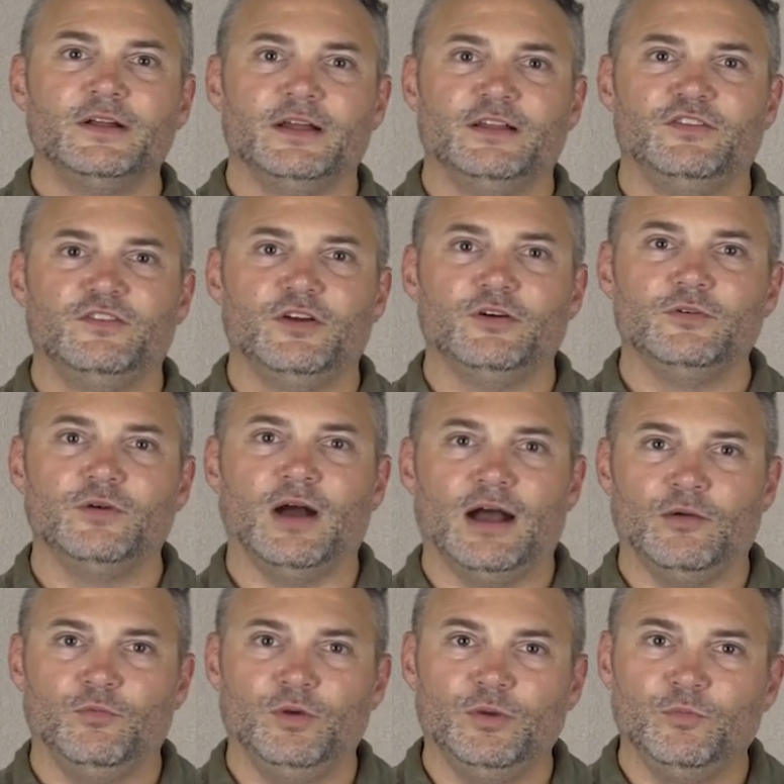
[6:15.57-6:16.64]
And so
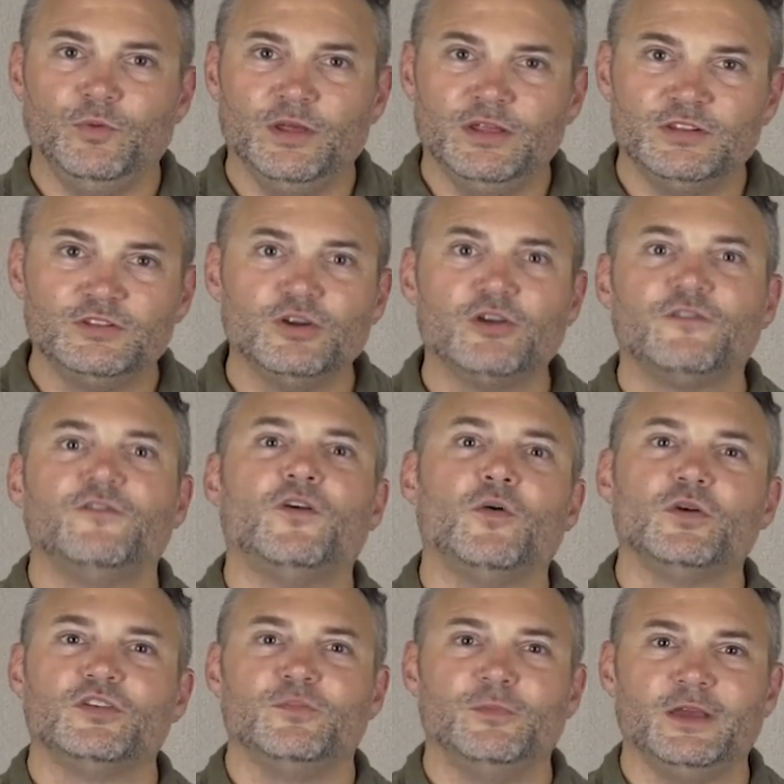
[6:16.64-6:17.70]
we look
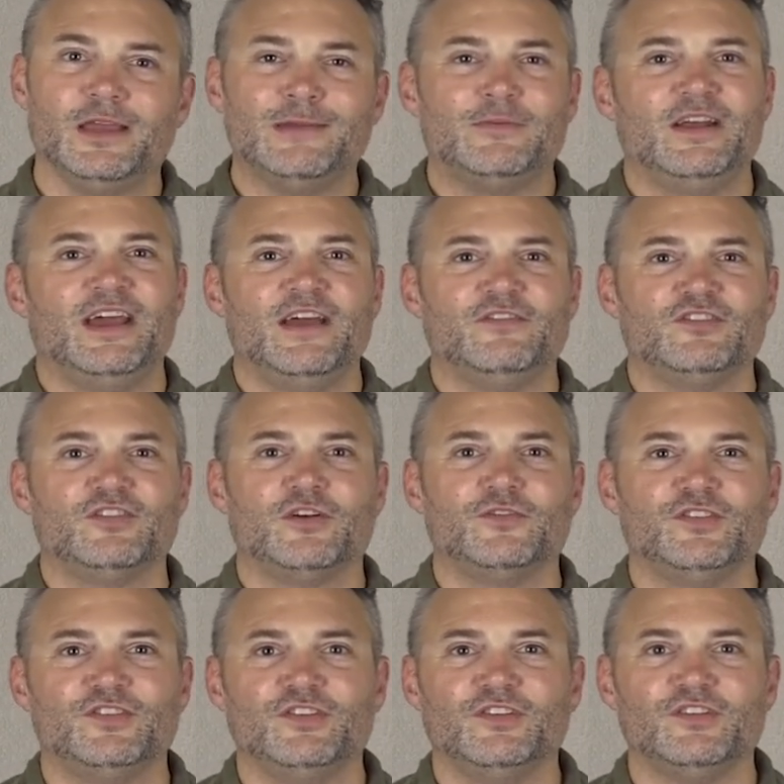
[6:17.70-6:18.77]
forward to being able to have
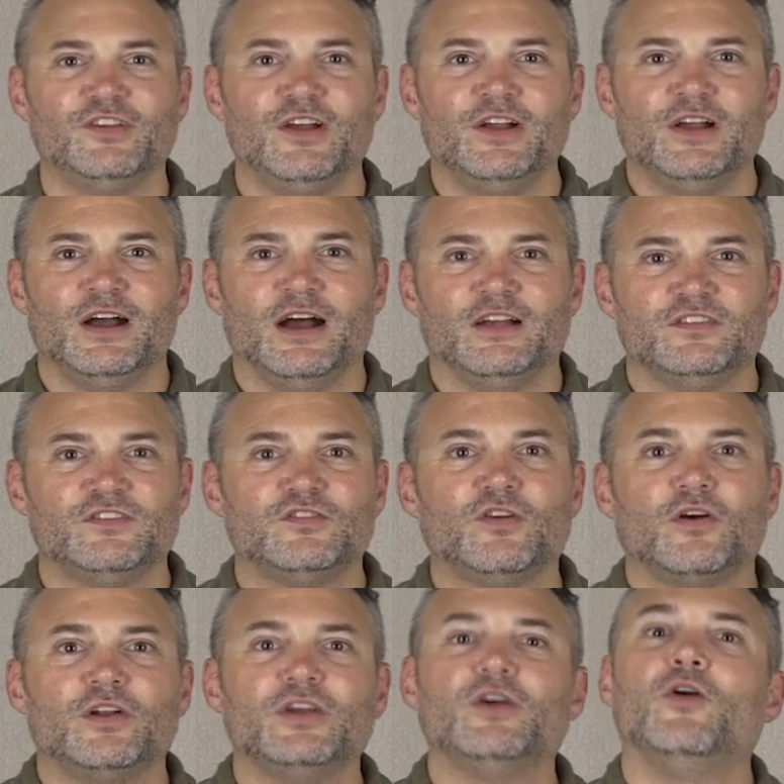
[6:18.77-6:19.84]
services
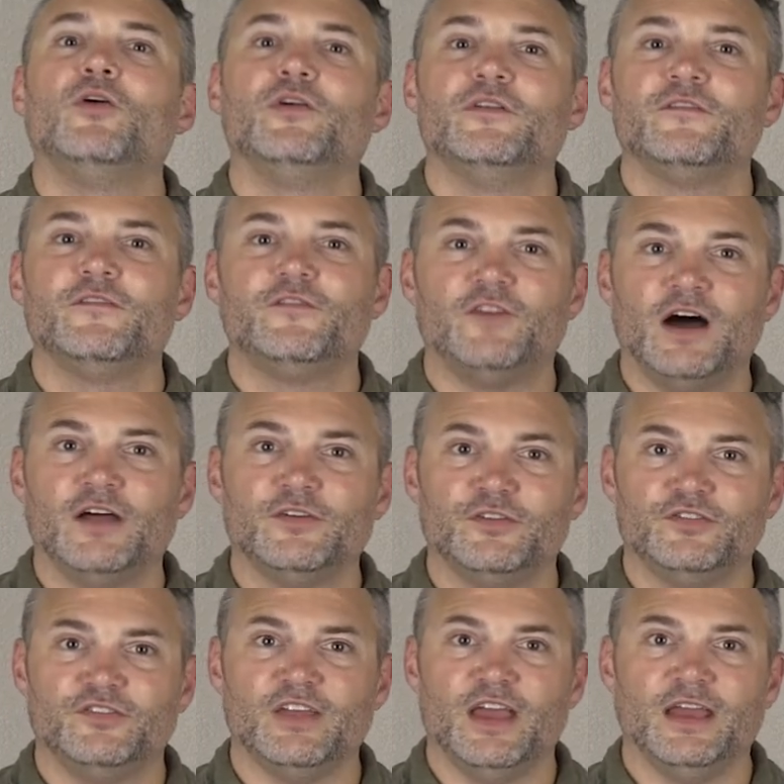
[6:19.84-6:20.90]
starting on
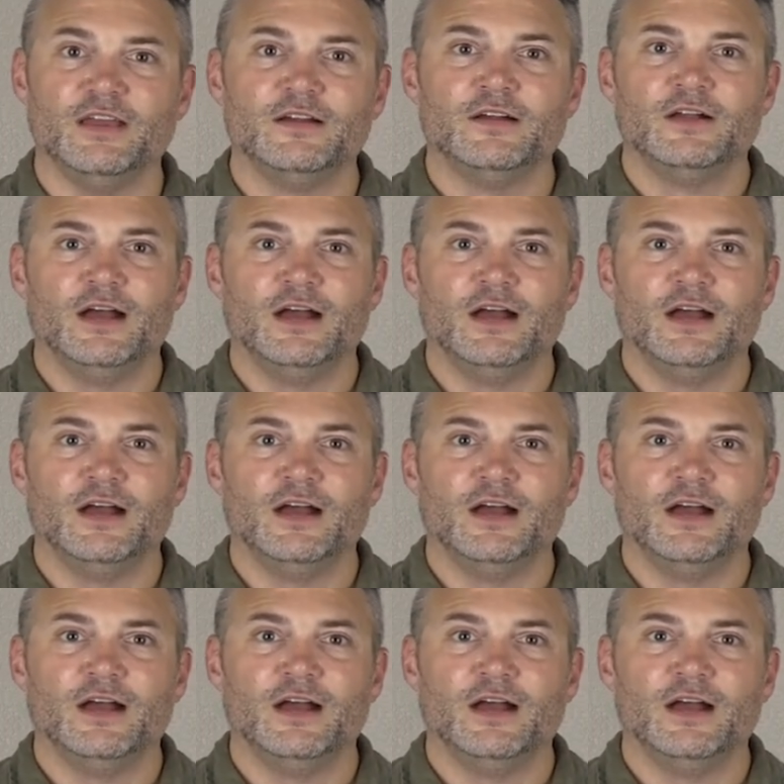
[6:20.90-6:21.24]
Father's Day.